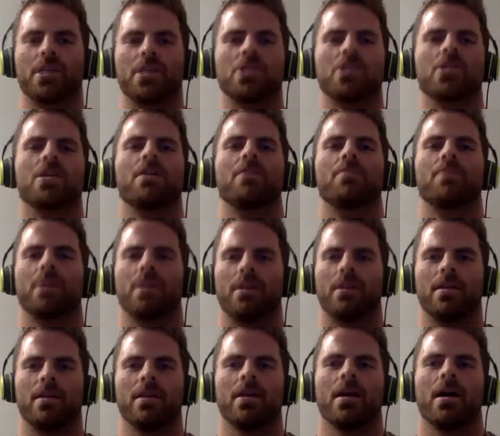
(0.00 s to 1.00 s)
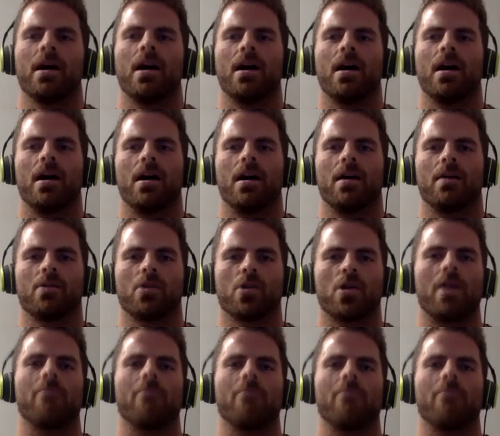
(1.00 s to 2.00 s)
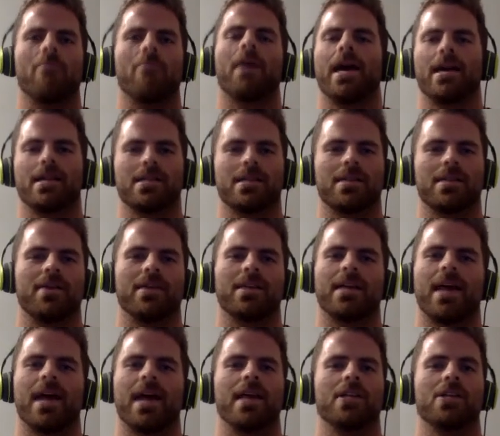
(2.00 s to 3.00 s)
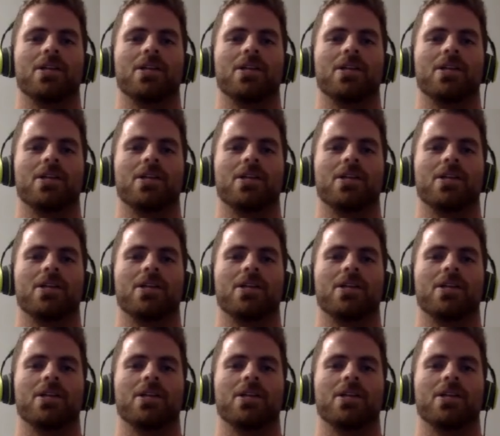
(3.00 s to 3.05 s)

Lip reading: relationship and create buy-in and stuff like that.